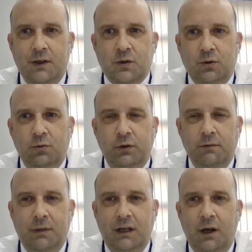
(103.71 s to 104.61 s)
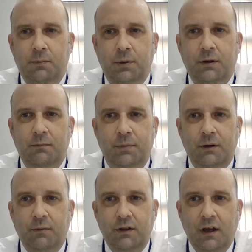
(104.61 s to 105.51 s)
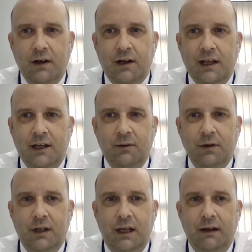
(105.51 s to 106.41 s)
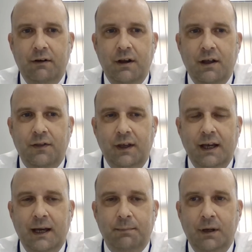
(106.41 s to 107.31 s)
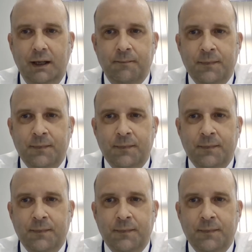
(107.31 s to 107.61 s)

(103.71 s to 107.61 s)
School would have been open, but with hardly anyone here and nothing happening